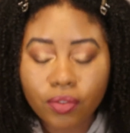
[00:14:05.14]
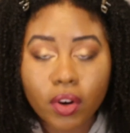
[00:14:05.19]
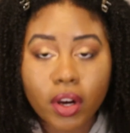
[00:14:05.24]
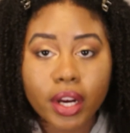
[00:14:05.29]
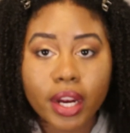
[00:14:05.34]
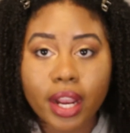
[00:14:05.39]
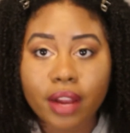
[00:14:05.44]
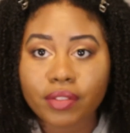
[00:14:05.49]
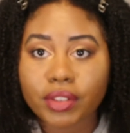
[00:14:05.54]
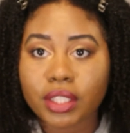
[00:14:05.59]

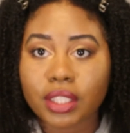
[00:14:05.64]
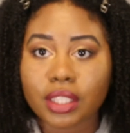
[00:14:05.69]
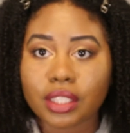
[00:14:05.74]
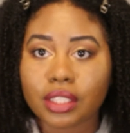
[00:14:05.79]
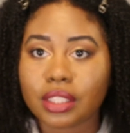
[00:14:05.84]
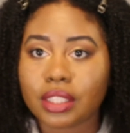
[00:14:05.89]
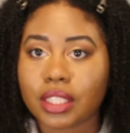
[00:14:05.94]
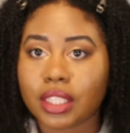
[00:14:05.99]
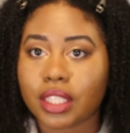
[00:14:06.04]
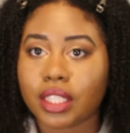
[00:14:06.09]
far
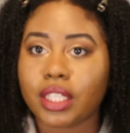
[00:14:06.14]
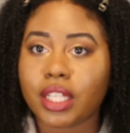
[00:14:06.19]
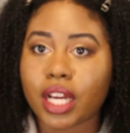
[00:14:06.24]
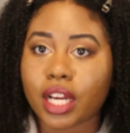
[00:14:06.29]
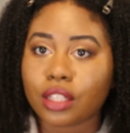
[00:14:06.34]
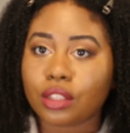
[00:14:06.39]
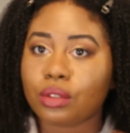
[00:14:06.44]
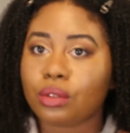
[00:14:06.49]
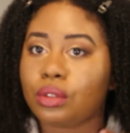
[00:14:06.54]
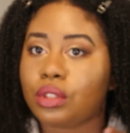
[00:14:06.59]
everything's good.
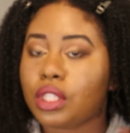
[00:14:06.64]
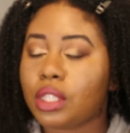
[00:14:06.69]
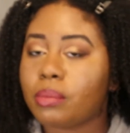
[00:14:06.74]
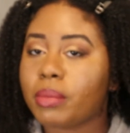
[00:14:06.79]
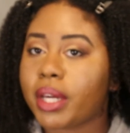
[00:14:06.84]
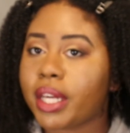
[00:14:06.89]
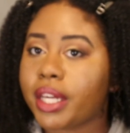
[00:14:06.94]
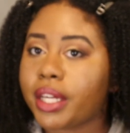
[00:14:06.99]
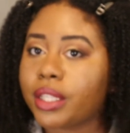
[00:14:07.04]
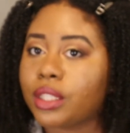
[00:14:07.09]
As you see,
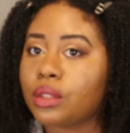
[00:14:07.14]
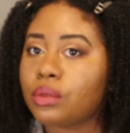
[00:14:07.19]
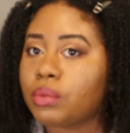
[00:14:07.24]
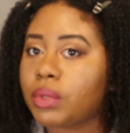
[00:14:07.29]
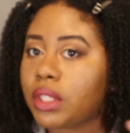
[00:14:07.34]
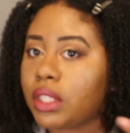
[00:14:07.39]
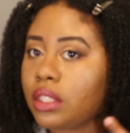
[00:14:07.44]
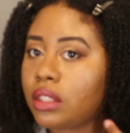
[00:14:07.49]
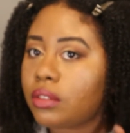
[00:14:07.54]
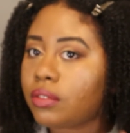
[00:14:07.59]
my hair is
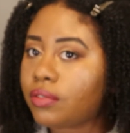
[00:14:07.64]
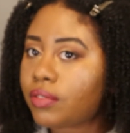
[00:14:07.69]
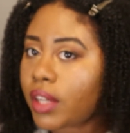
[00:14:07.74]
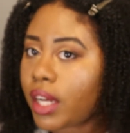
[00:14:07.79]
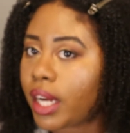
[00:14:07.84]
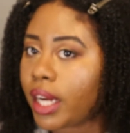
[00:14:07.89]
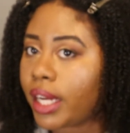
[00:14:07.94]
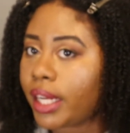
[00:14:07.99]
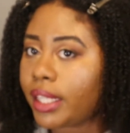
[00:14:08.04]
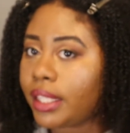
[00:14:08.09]
really
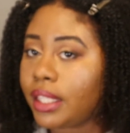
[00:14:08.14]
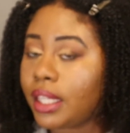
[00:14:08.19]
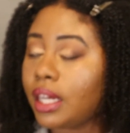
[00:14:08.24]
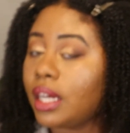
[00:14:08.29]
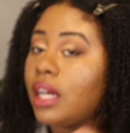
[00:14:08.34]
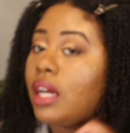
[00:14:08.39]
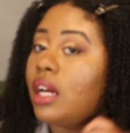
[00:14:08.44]
defined.